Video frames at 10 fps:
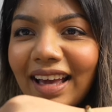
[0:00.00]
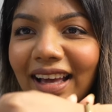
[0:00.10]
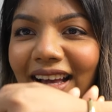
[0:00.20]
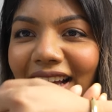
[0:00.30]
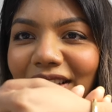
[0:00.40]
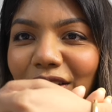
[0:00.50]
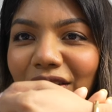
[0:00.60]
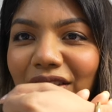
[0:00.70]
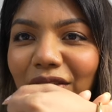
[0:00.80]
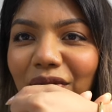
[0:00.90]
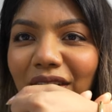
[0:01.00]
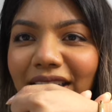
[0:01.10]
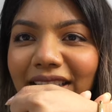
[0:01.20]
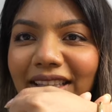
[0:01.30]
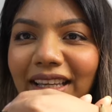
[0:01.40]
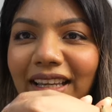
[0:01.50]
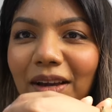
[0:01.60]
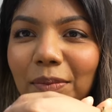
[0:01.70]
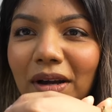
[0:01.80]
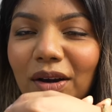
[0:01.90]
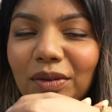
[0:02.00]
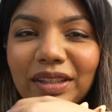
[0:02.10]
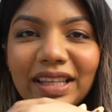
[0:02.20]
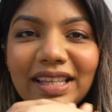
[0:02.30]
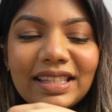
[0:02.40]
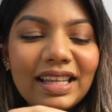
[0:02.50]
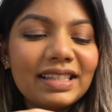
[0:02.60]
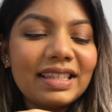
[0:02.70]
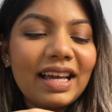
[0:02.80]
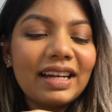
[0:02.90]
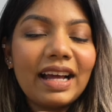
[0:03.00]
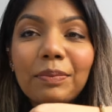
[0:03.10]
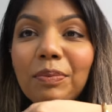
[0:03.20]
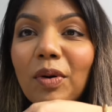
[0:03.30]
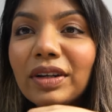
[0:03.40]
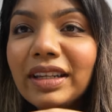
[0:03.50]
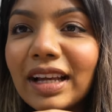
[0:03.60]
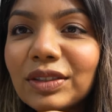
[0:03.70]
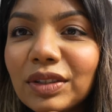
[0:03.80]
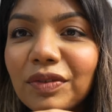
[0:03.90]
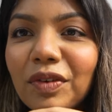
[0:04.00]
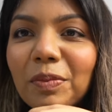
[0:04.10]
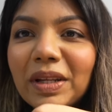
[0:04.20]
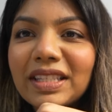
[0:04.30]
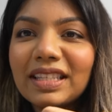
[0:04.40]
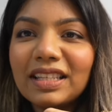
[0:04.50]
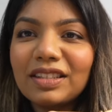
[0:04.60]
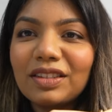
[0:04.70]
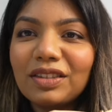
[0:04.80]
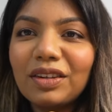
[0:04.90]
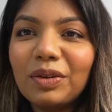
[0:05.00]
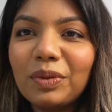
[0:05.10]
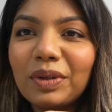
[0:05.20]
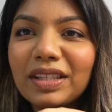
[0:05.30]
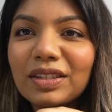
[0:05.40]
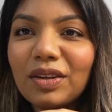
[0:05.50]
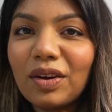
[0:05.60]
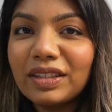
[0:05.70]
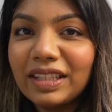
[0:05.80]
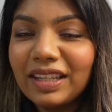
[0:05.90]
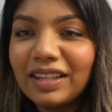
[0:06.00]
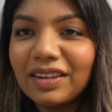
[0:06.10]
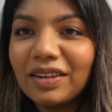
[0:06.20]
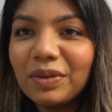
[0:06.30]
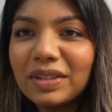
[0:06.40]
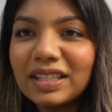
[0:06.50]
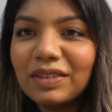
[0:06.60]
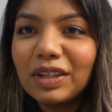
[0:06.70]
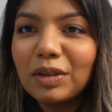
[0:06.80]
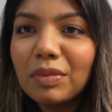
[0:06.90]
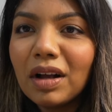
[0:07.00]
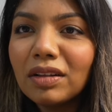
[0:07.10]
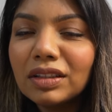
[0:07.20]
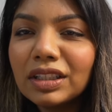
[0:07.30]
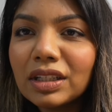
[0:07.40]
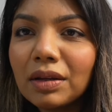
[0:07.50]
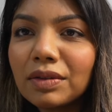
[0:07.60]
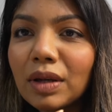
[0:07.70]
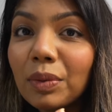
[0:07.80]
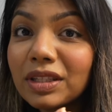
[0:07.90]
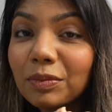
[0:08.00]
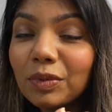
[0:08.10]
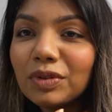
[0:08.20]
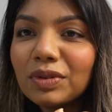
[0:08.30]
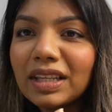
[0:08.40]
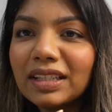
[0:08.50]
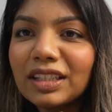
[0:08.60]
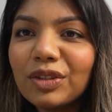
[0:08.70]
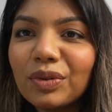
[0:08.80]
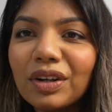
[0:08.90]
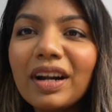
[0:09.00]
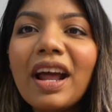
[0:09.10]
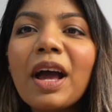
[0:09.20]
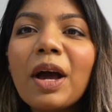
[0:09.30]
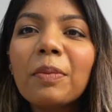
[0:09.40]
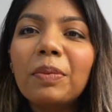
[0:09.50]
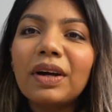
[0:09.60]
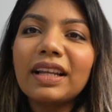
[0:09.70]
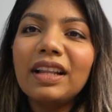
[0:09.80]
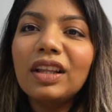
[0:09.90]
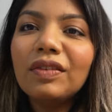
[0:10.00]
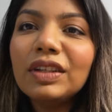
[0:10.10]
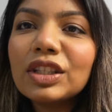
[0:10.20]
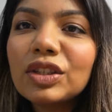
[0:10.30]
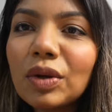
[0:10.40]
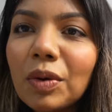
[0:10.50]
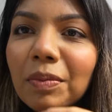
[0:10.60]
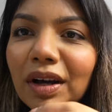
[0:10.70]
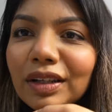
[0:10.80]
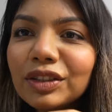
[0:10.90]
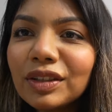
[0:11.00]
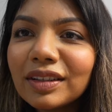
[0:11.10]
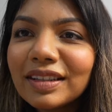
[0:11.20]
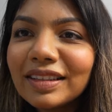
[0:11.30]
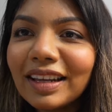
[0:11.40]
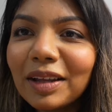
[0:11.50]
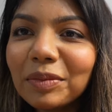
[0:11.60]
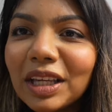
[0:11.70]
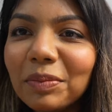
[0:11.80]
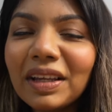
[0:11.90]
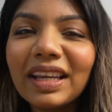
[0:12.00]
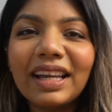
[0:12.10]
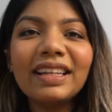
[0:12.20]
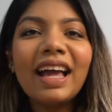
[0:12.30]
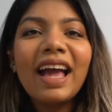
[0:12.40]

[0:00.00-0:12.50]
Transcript: And the funny thing about this is that I bought it actually for my sister who is not here, who is living in Bangladesh. I was, I was supposed to send it to her, but I love it so much that I'm keeping it,